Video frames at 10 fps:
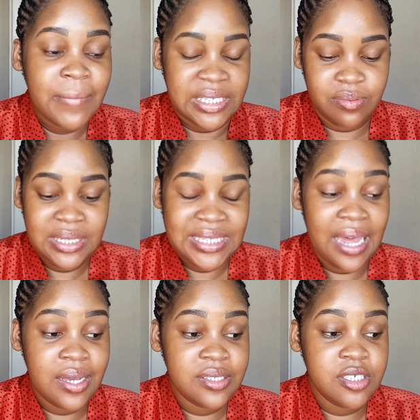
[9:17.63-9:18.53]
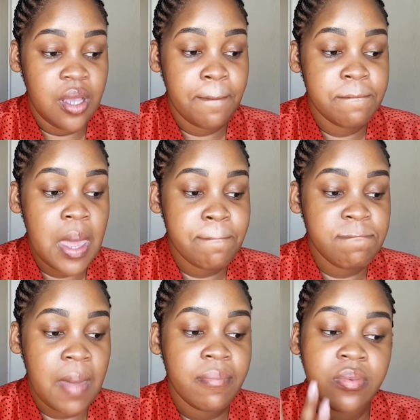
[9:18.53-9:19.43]
smells nice.
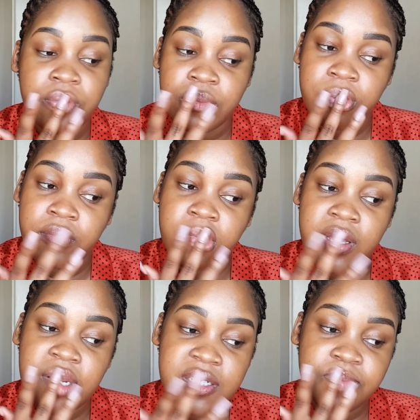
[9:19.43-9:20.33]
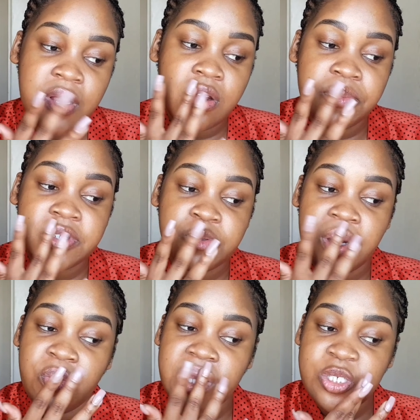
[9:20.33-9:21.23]
It does smell a little bit
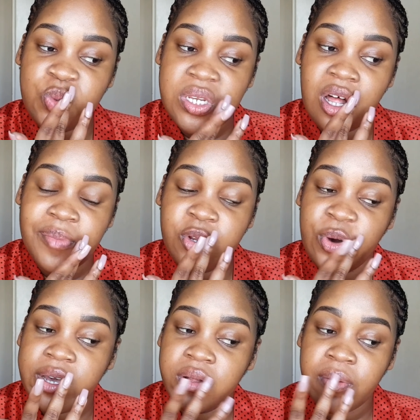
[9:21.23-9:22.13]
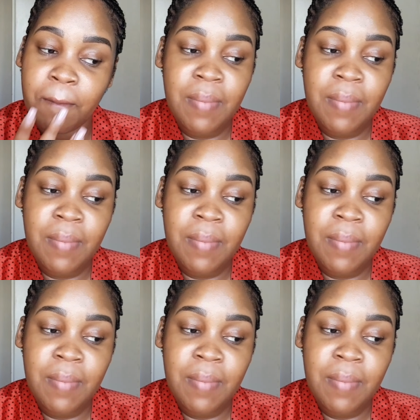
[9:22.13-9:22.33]
sweet with that sweet almond oil.